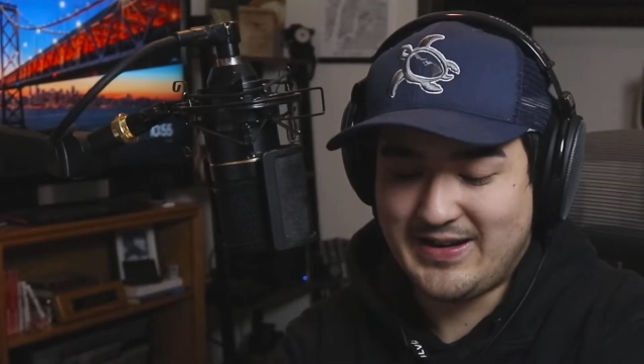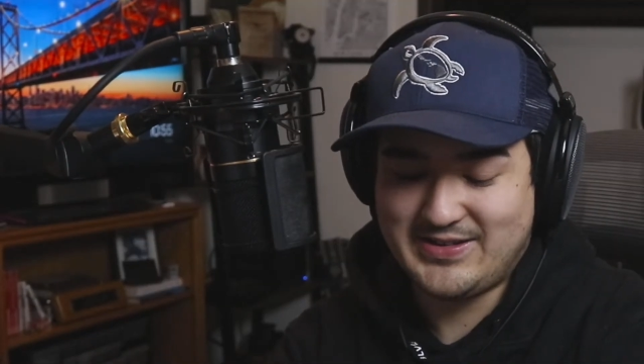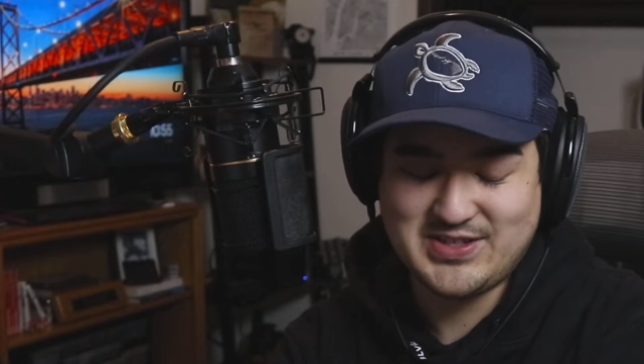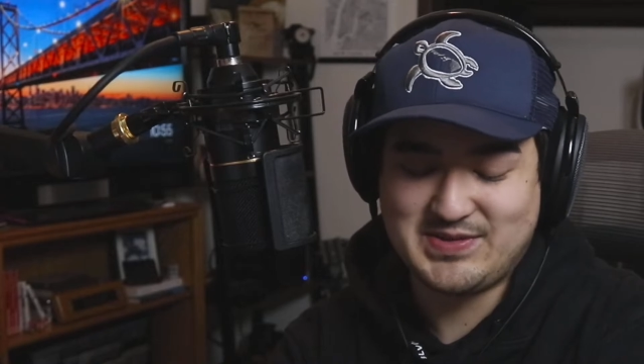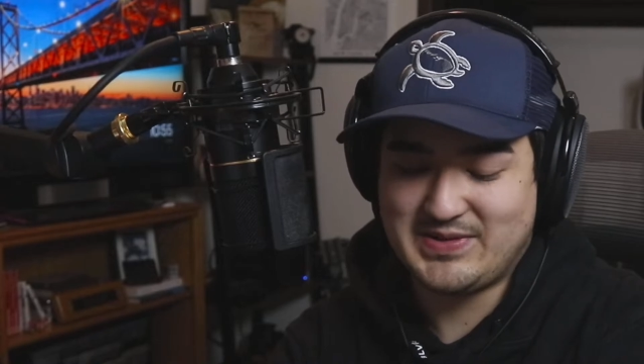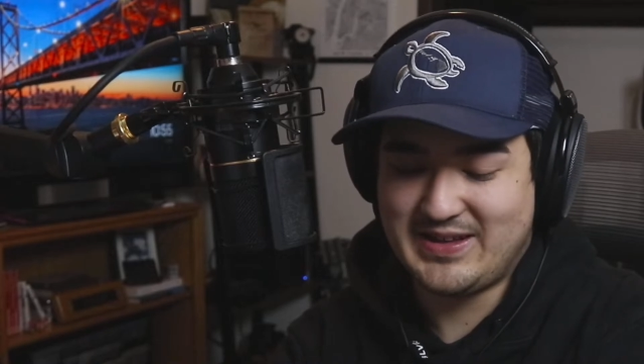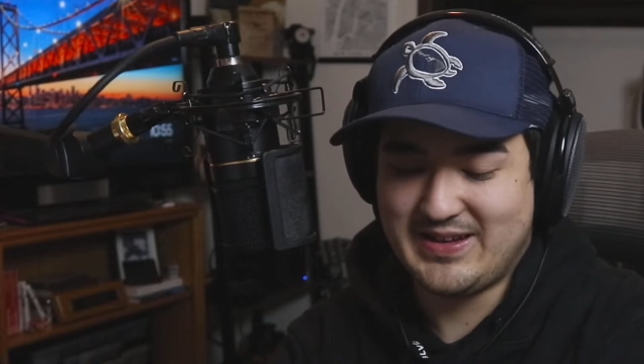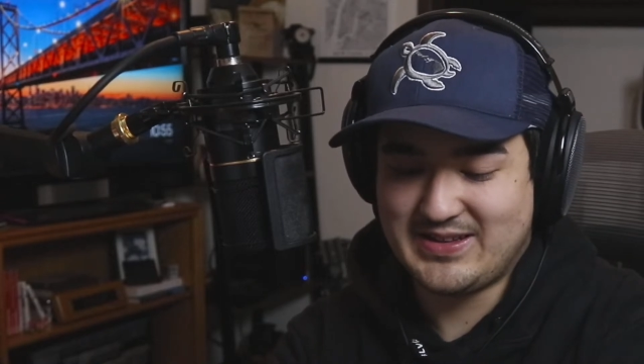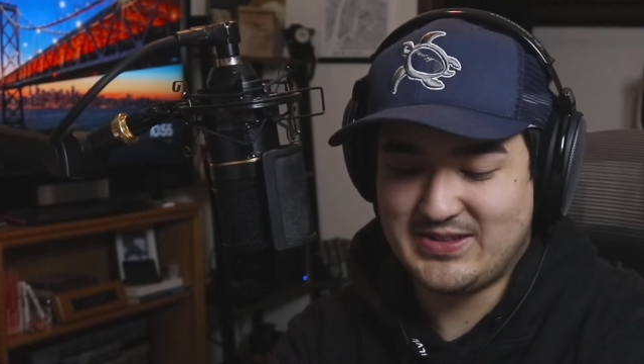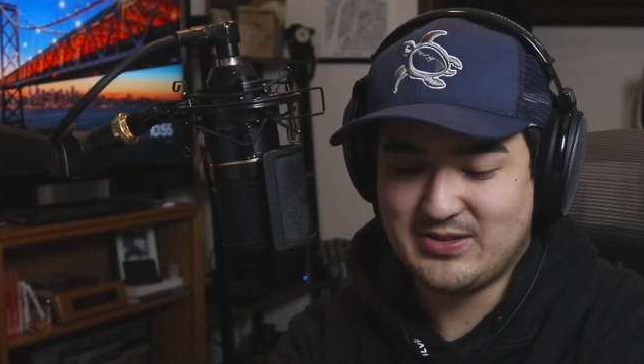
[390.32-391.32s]
just really
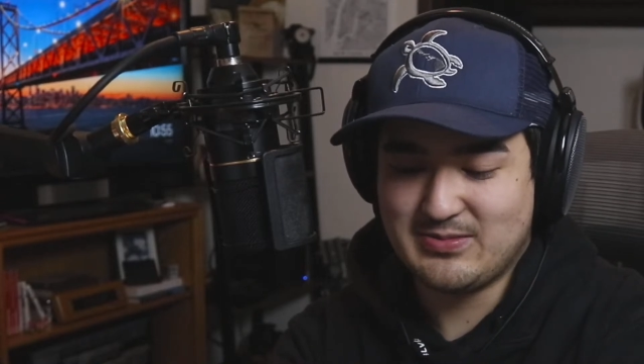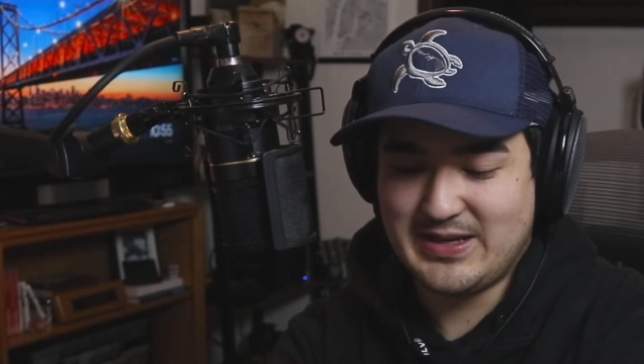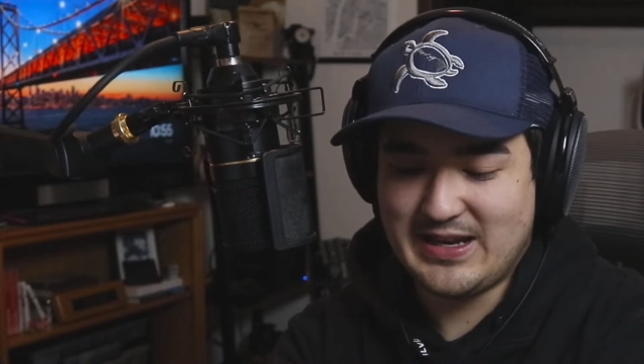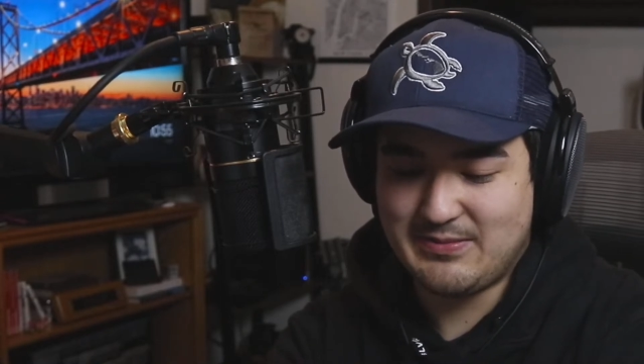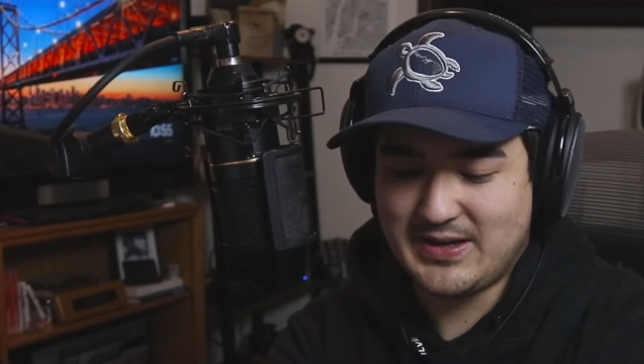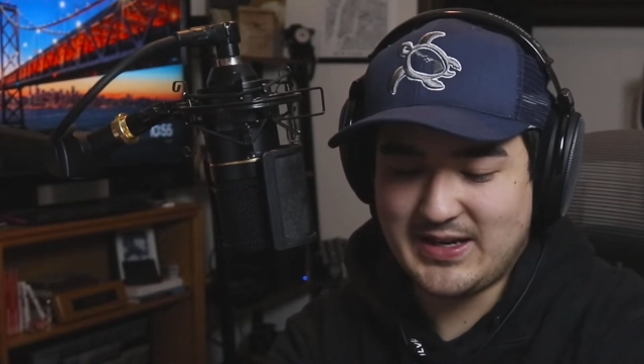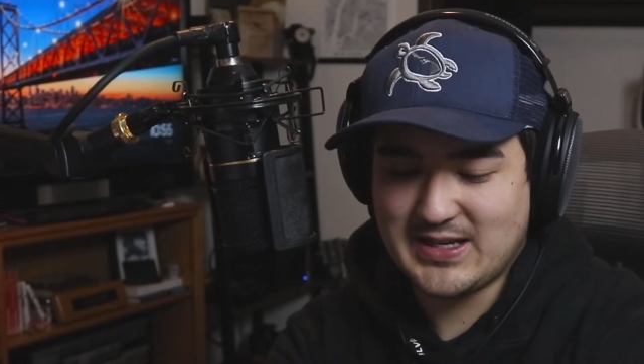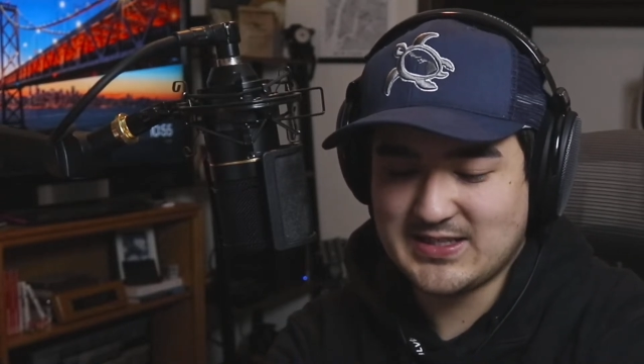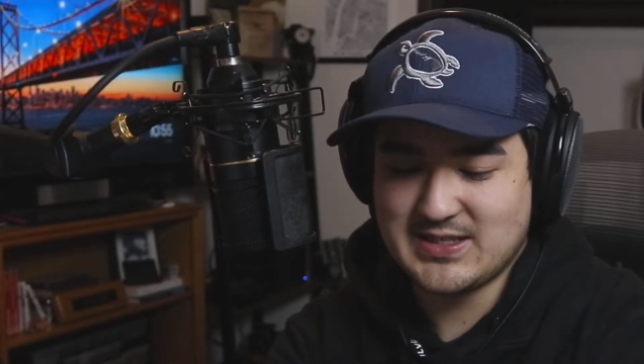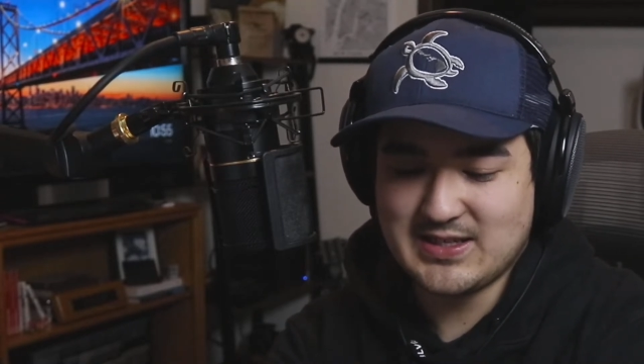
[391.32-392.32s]
like the Dolby app, I guess.